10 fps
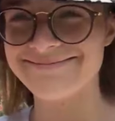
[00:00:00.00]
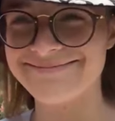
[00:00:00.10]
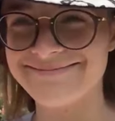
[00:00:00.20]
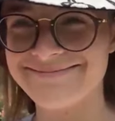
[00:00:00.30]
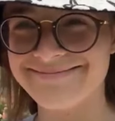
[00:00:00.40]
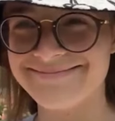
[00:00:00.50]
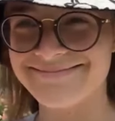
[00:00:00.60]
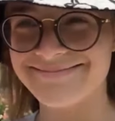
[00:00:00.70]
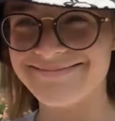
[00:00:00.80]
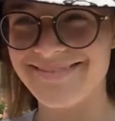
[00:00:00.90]
I do
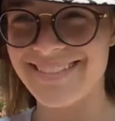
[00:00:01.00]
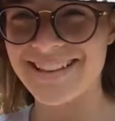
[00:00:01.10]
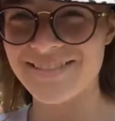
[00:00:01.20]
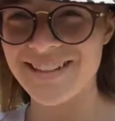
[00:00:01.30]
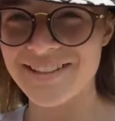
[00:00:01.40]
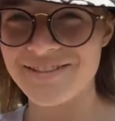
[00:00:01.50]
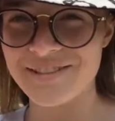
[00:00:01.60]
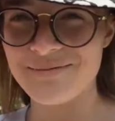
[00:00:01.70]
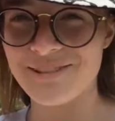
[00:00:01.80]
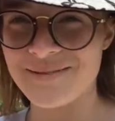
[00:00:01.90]
no logarithms and
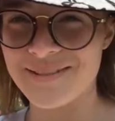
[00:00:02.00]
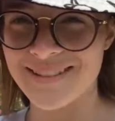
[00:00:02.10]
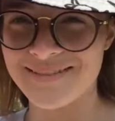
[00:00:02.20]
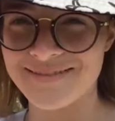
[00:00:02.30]
the hate of